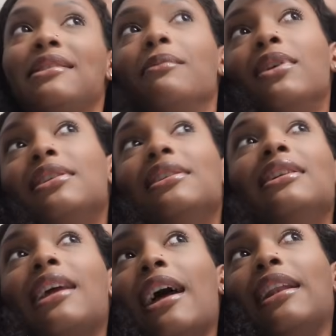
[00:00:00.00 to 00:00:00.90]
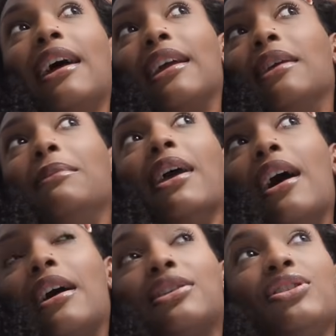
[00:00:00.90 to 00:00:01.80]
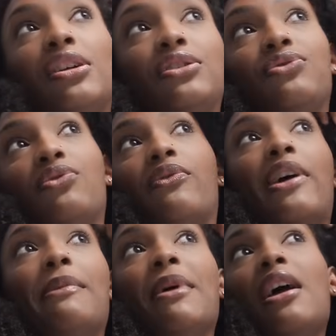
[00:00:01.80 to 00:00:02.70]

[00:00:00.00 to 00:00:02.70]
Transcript: it, but it kinda give me an action show vibe.